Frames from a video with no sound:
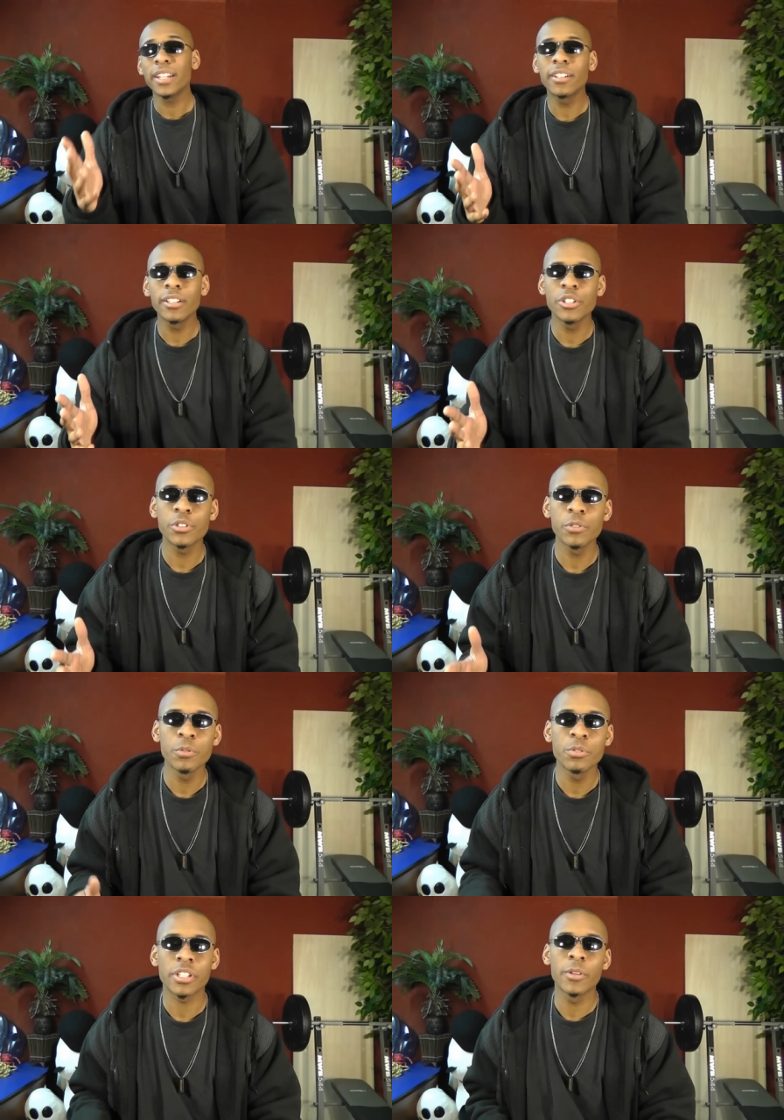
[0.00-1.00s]
technical
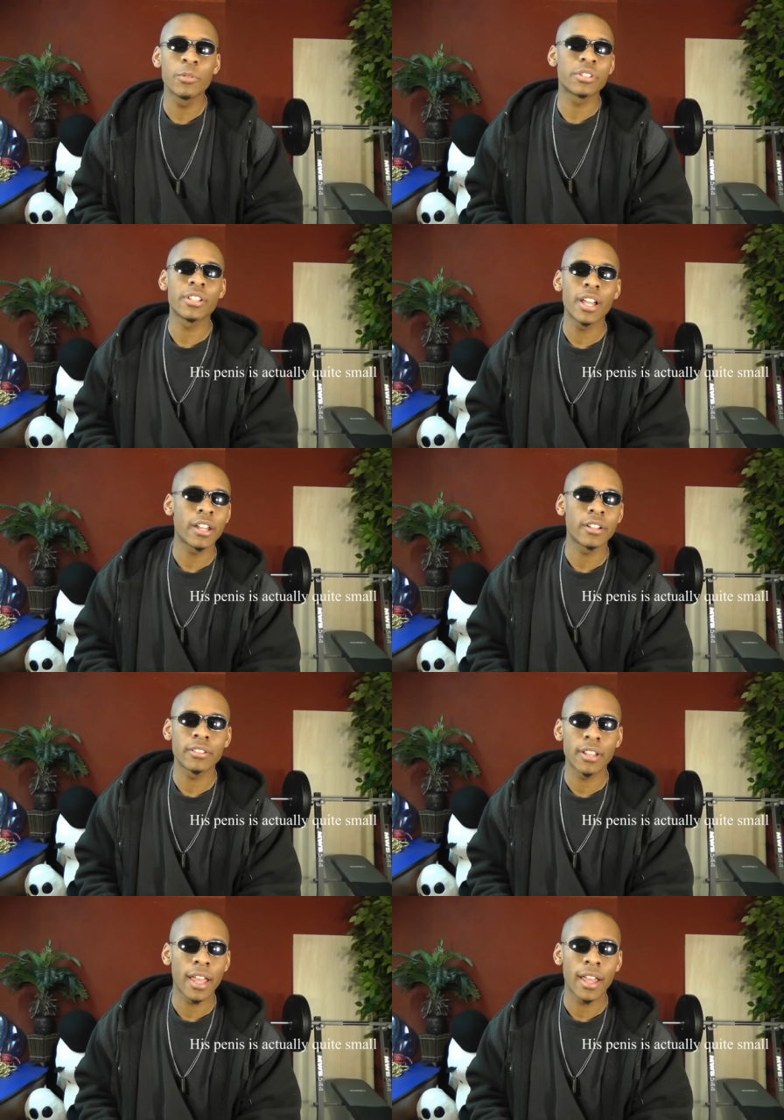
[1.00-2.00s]
issues and there was a lot of...
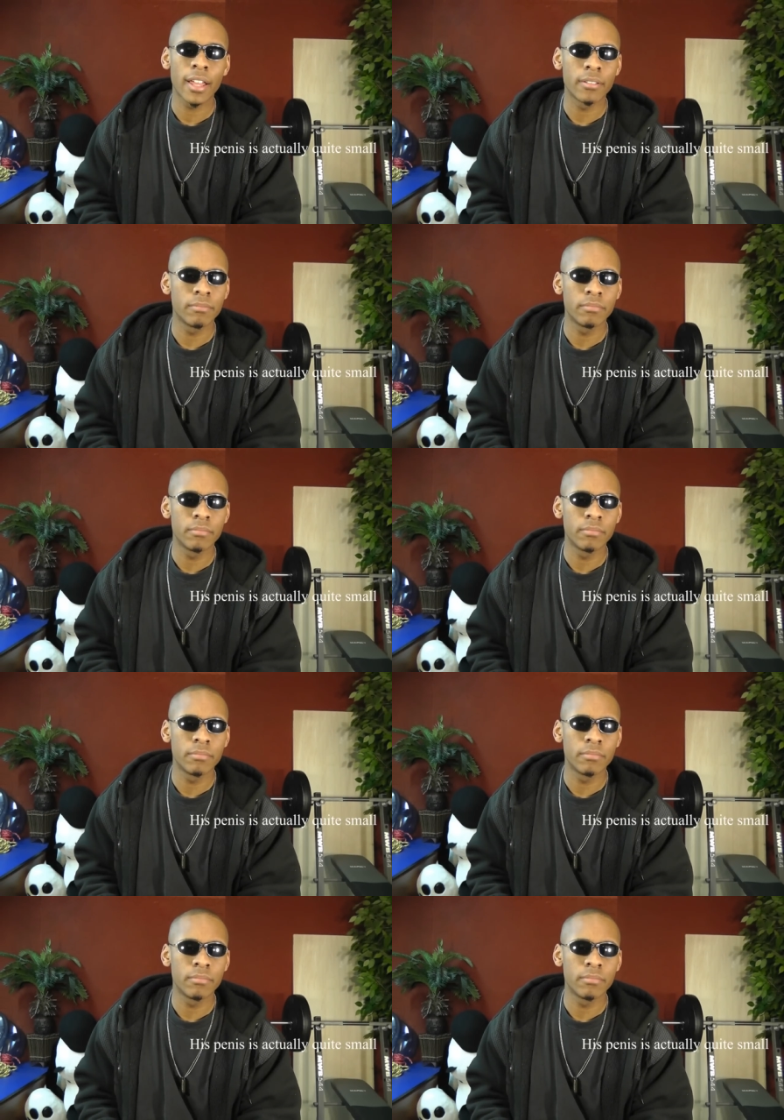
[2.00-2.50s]
I...